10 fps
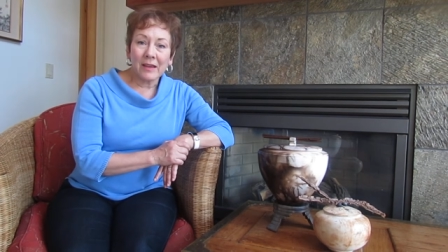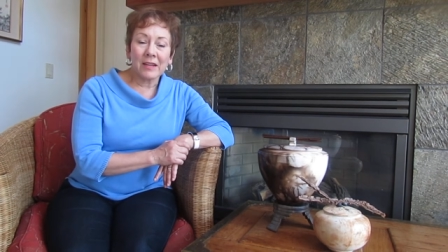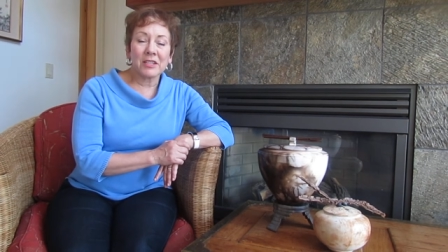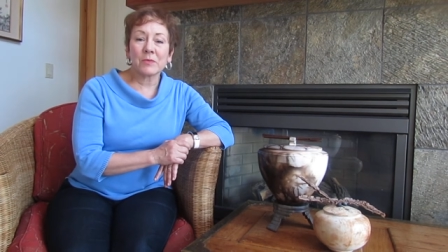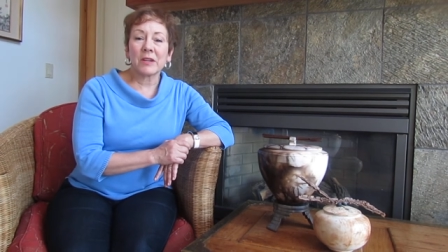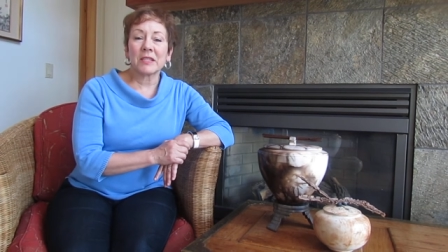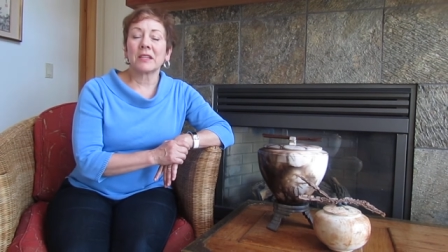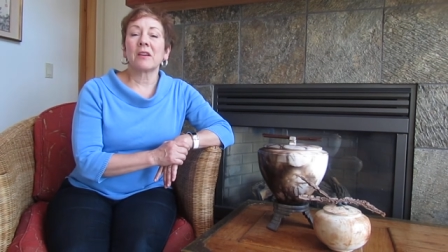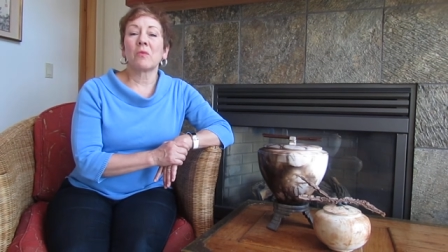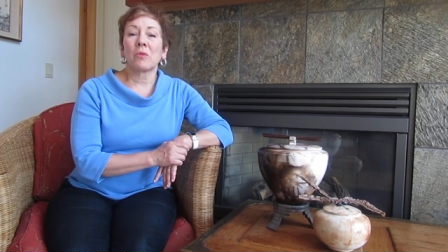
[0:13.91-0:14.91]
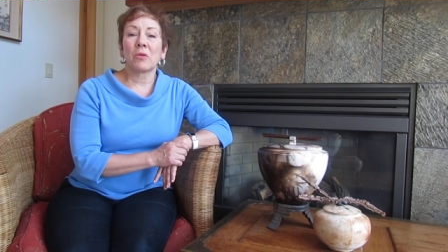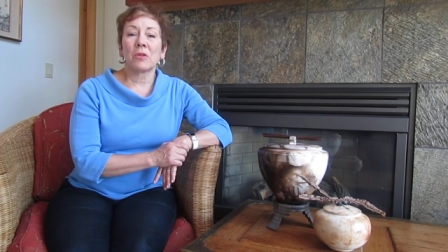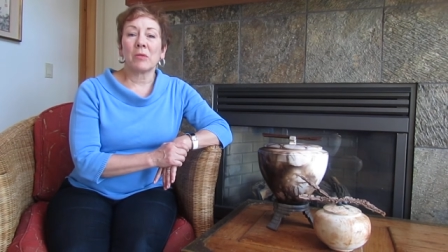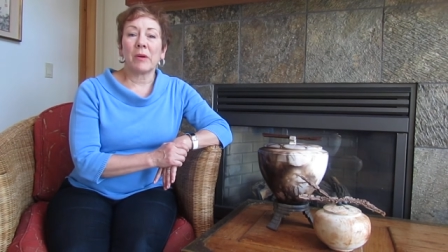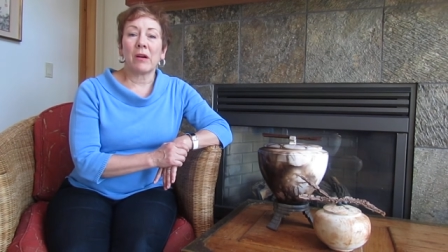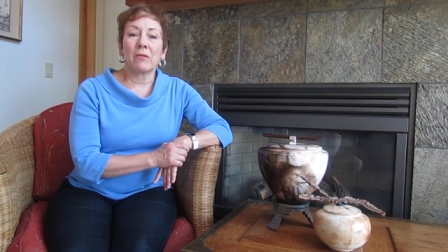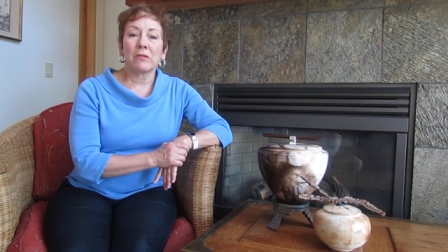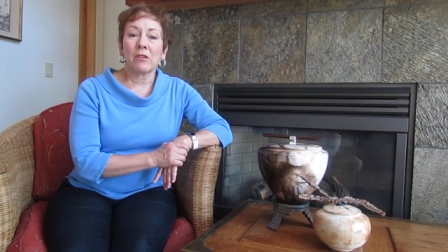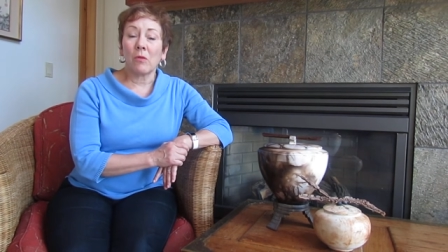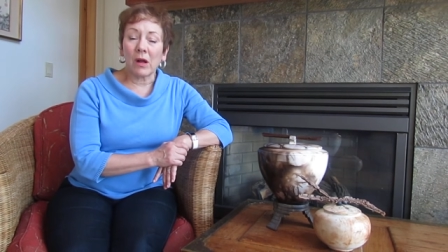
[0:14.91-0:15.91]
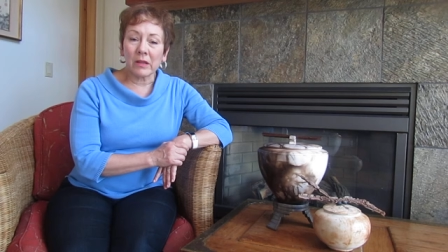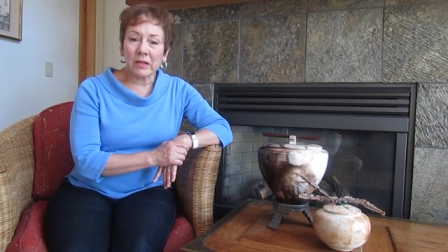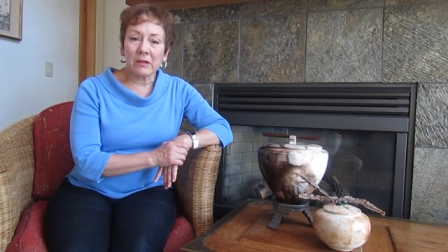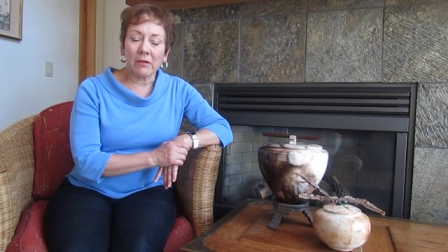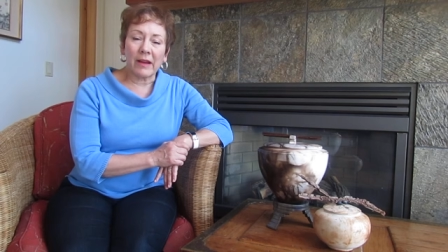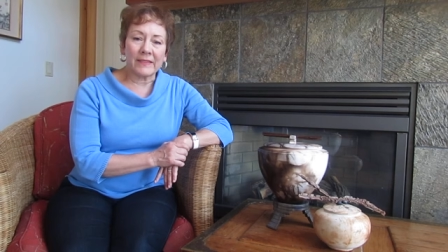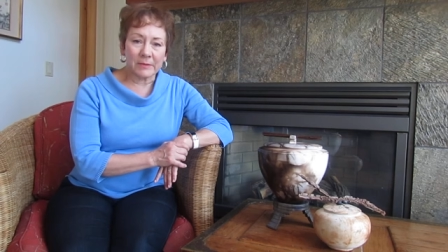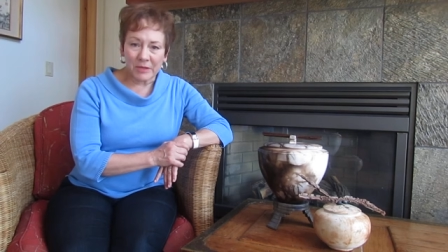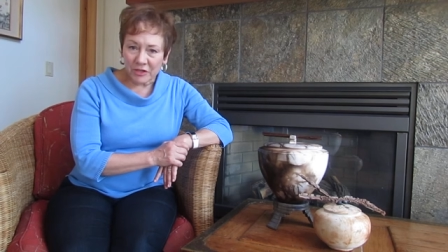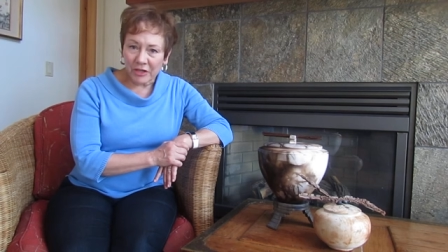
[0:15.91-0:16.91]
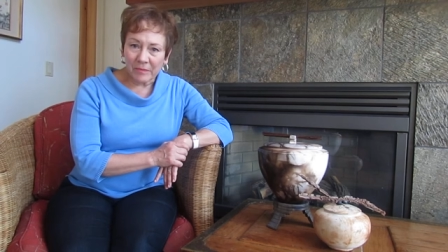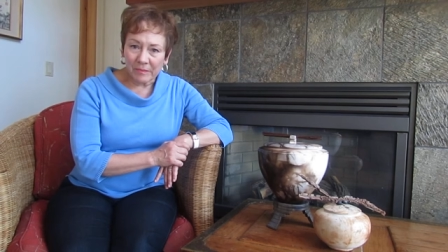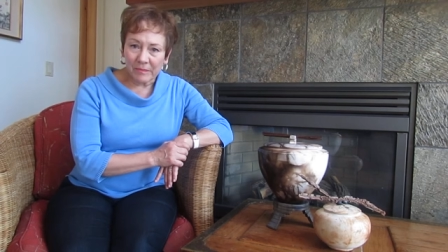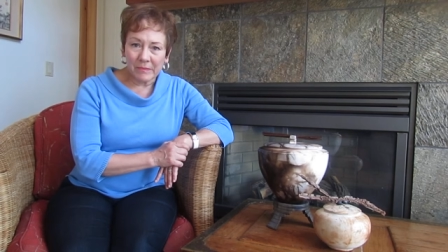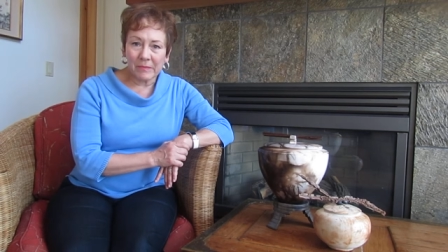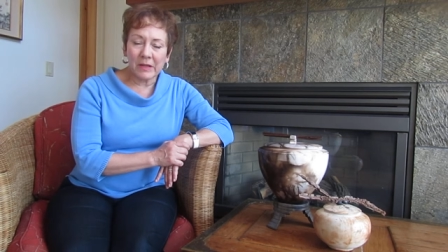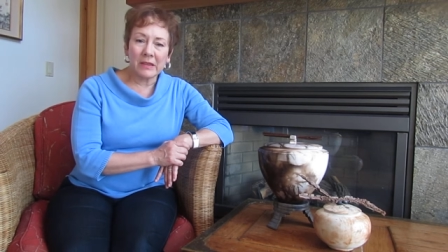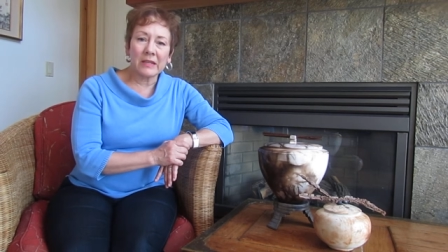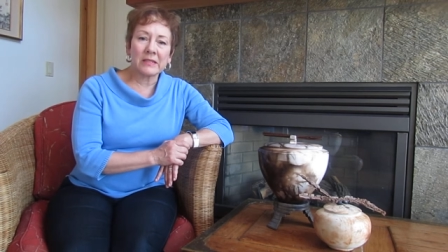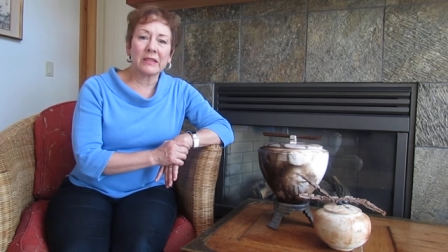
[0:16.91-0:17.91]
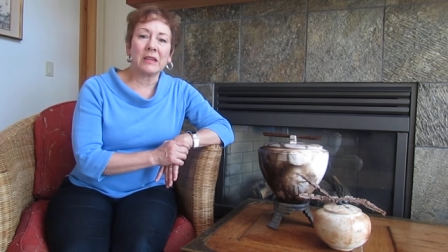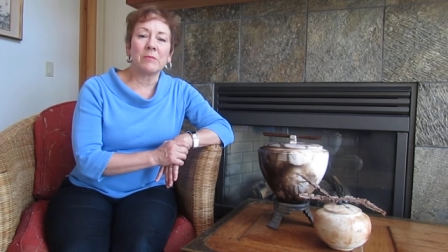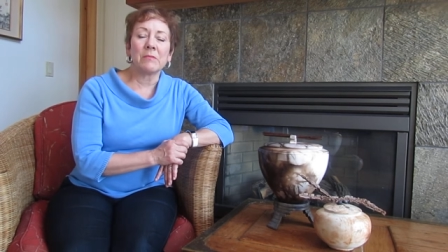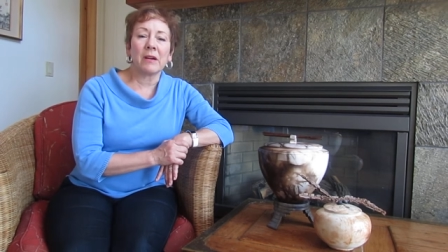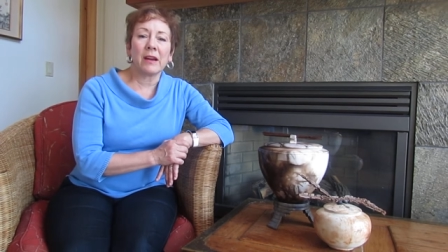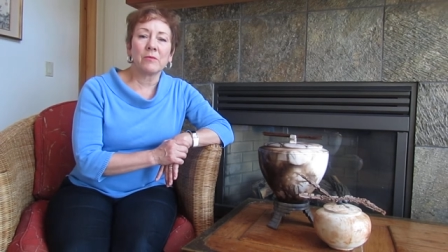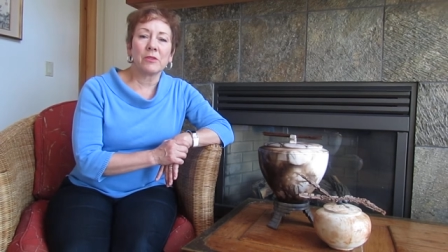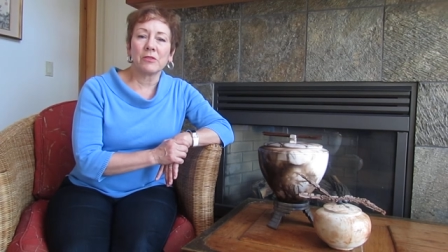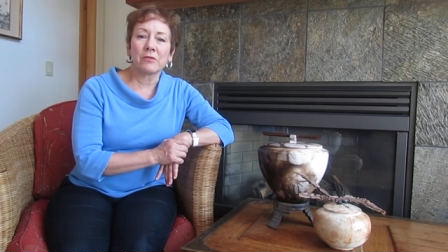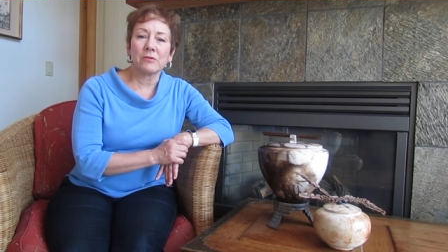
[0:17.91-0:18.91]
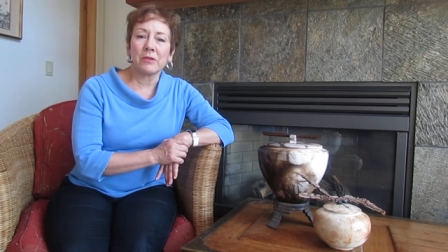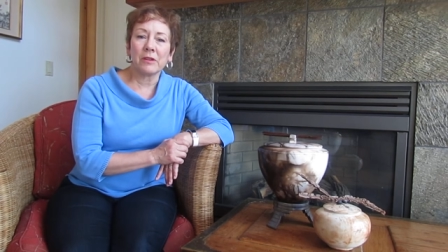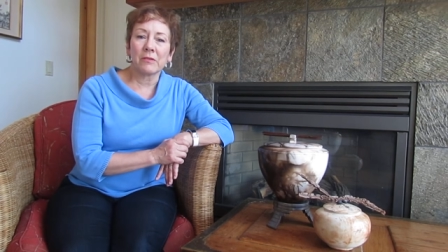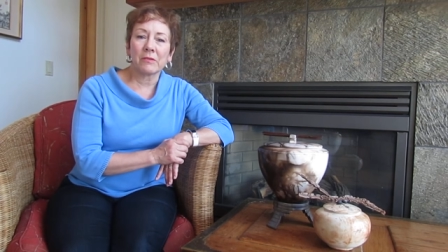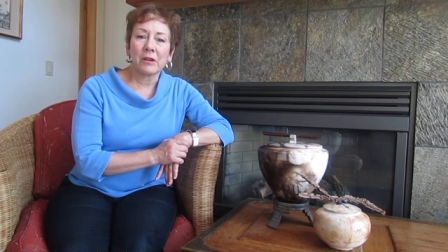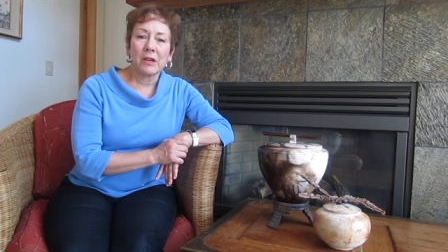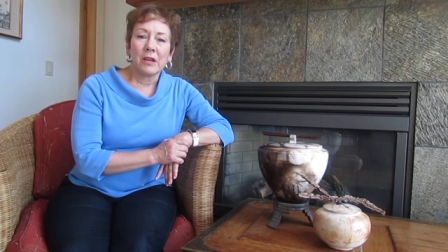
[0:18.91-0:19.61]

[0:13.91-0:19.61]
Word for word: I just want to say a word about quality and craftsmanship and things to keep in mind when you're doing your